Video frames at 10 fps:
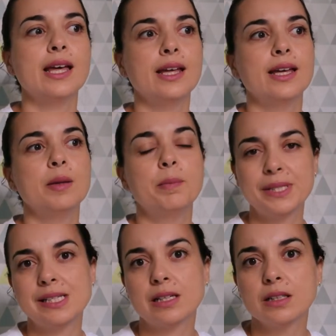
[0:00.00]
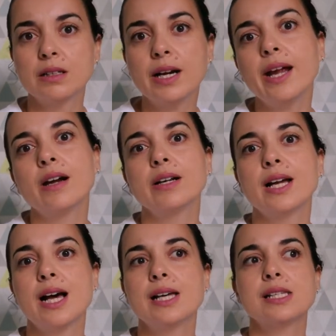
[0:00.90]
in particular
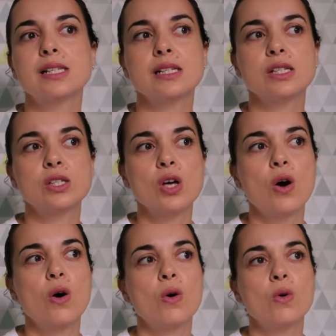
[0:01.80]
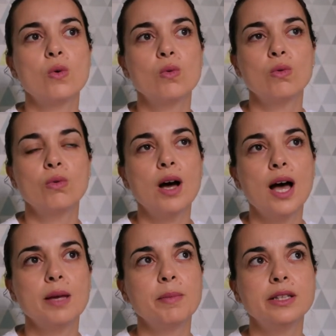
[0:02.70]
areas, so
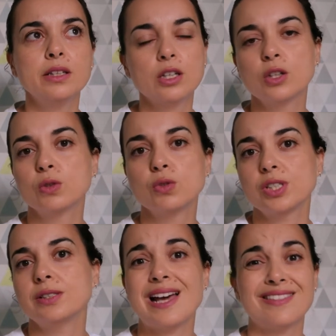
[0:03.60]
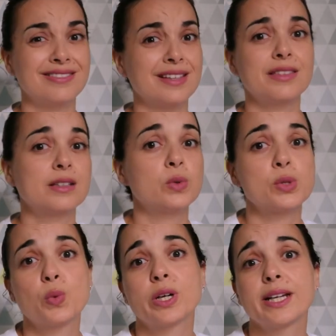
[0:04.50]
I made the conclusion that nothing
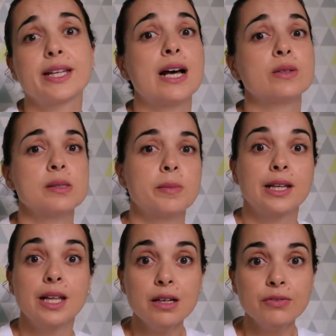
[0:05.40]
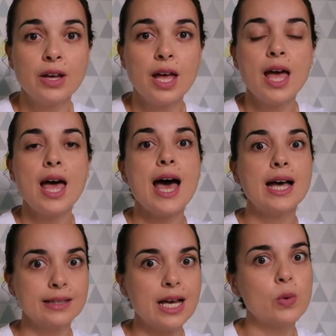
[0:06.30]
was working out in my life,
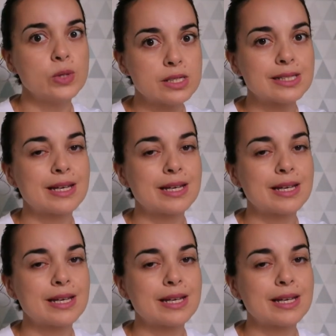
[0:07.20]
and that was